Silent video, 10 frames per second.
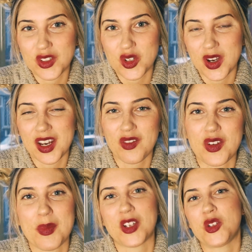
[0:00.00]
for joining
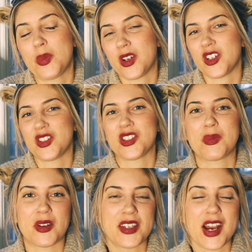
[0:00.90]
Female Entrepreneurs in
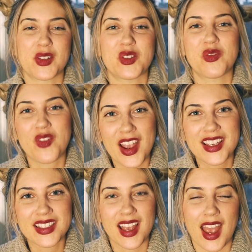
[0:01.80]
Small Towns,
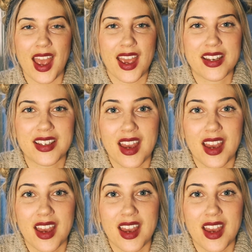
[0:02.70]
FEiST, and